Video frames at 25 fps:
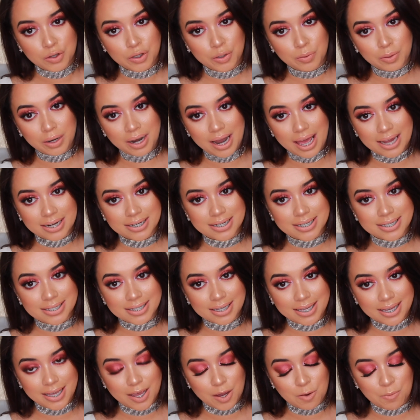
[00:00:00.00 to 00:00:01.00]
you would like to
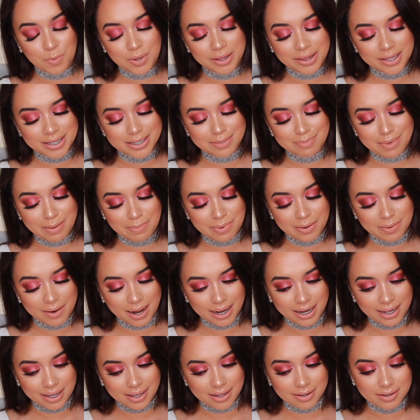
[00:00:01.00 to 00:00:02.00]
see with this baby
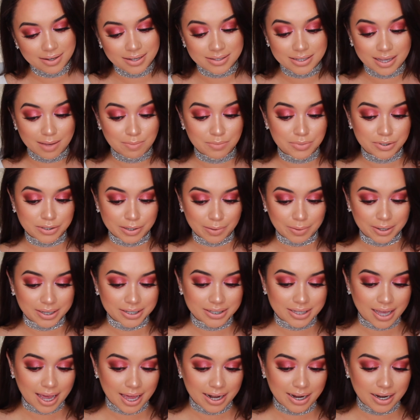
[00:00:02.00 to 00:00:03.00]
right here, because I'm so
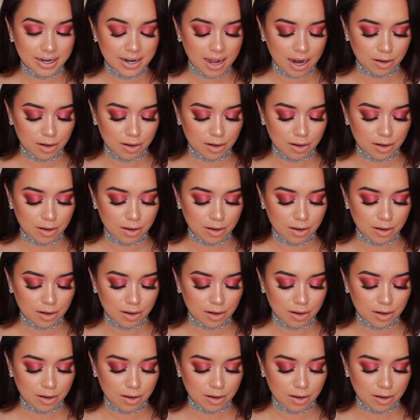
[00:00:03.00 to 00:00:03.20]
excited.